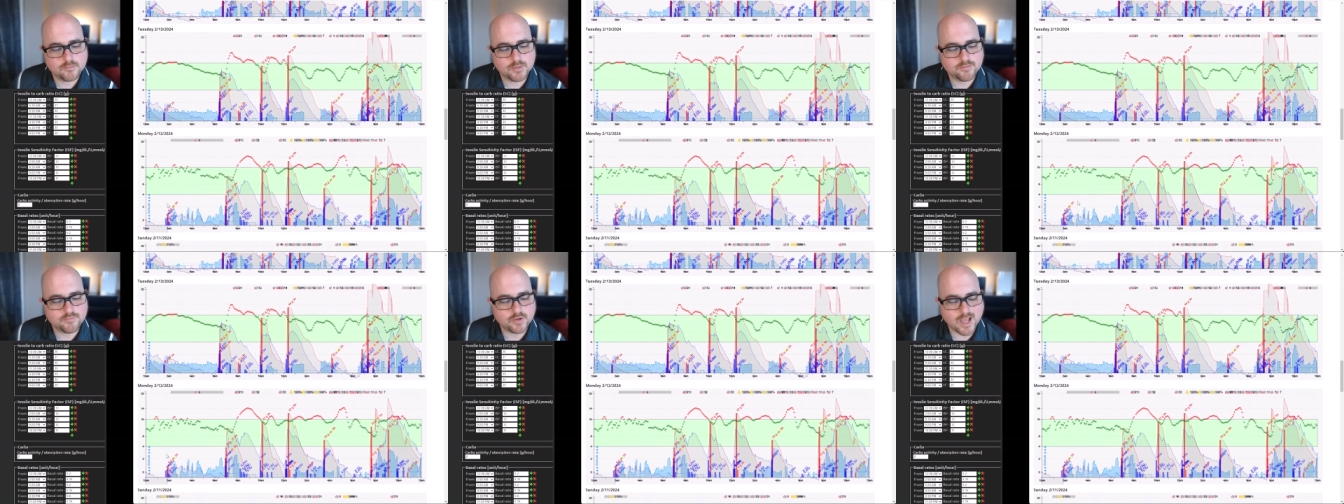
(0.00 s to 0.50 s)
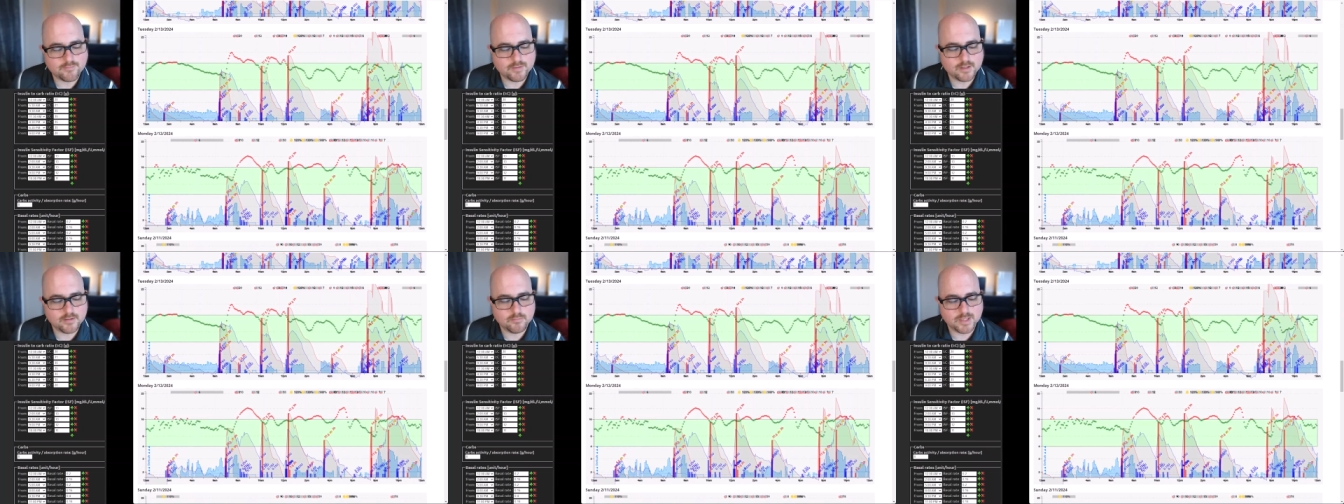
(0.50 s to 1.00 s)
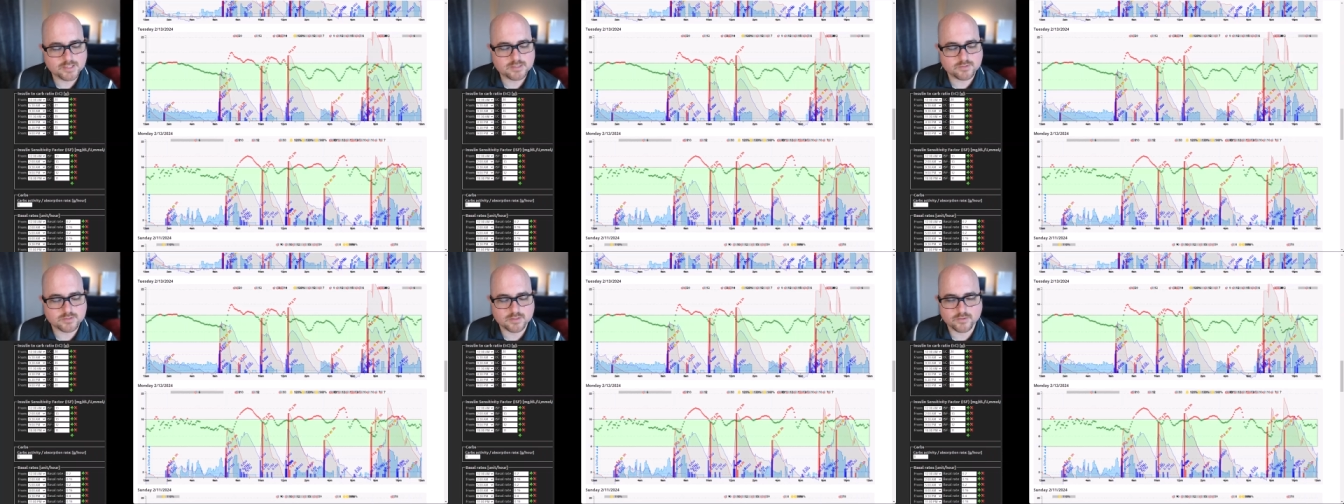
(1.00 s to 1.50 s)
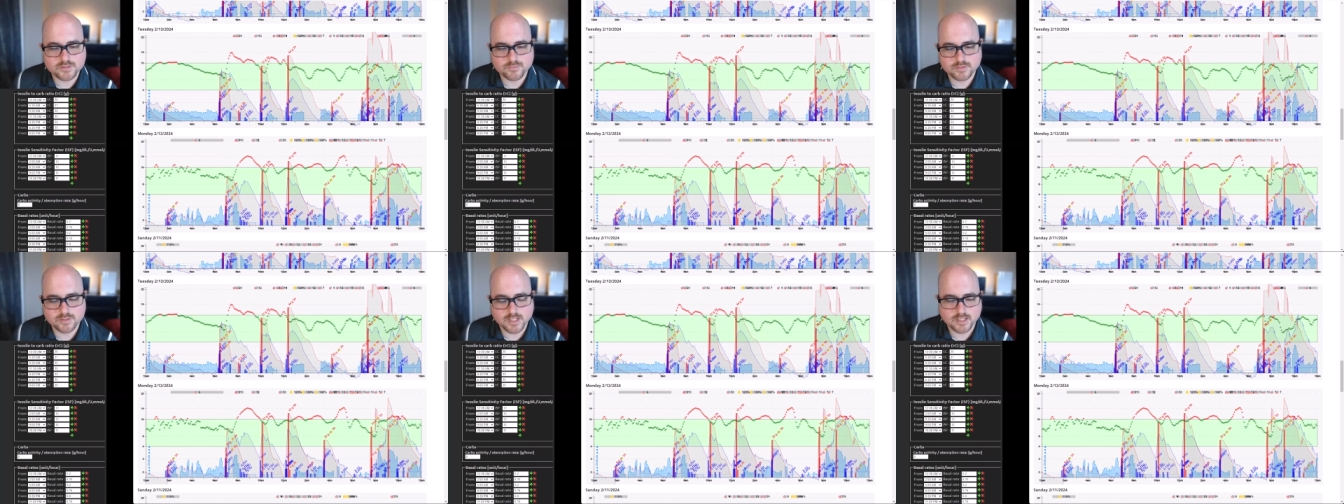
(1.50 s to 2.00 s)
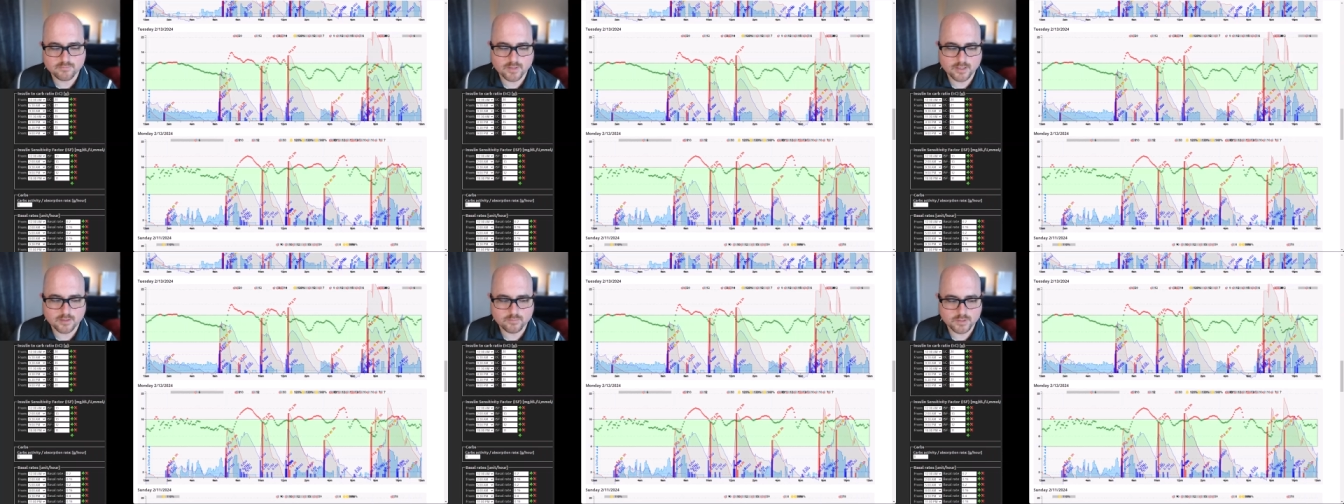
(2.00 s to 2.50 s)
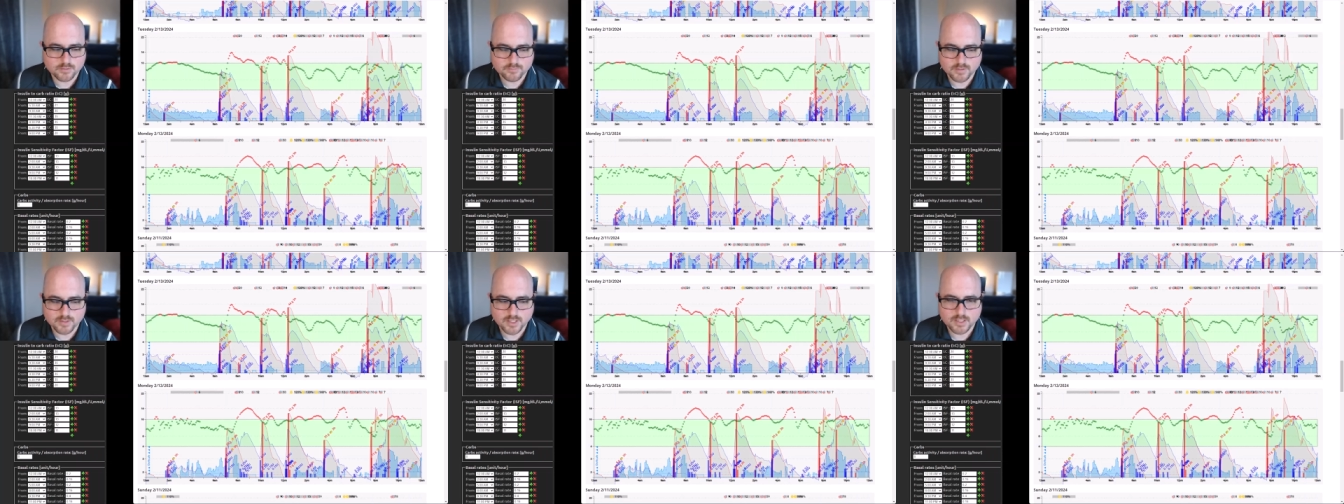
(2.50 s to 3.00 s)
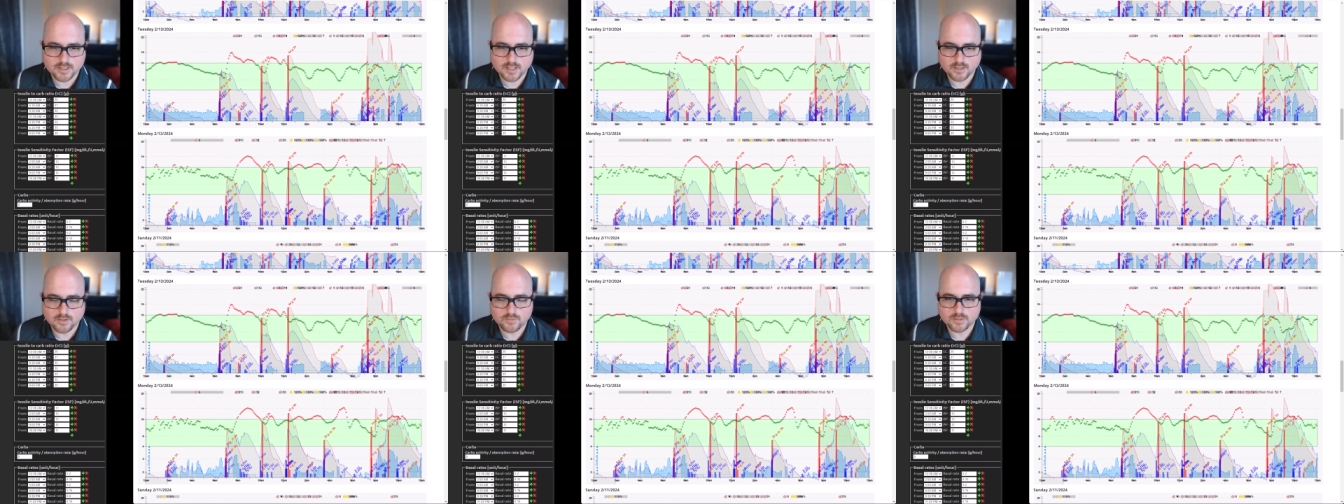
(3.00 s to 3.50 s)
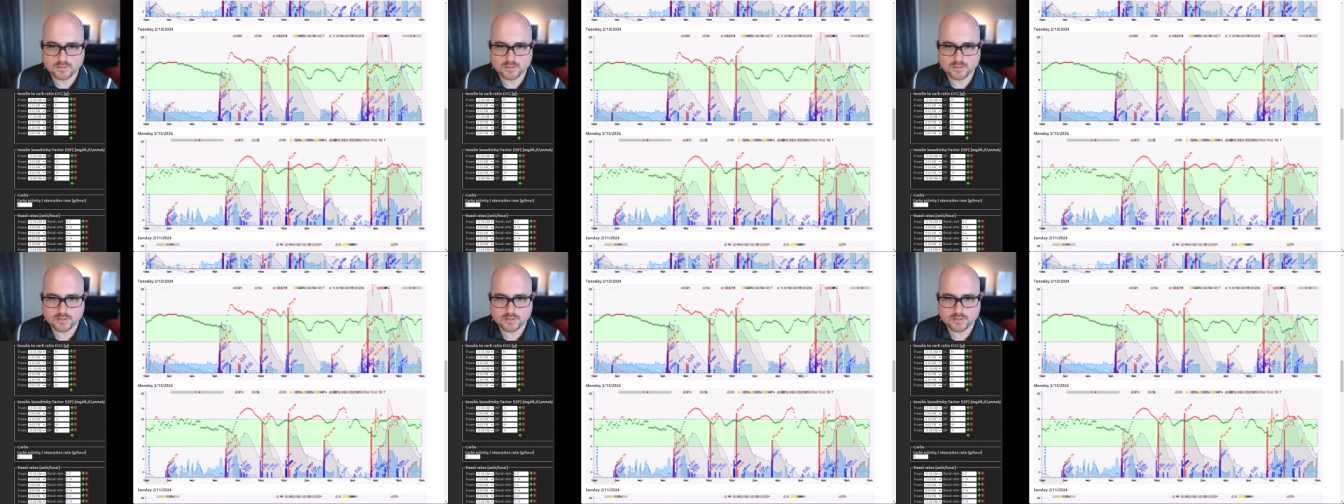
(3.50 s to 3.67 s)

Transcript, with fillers: but if you're having mixed results with negative IOB overnight, like going,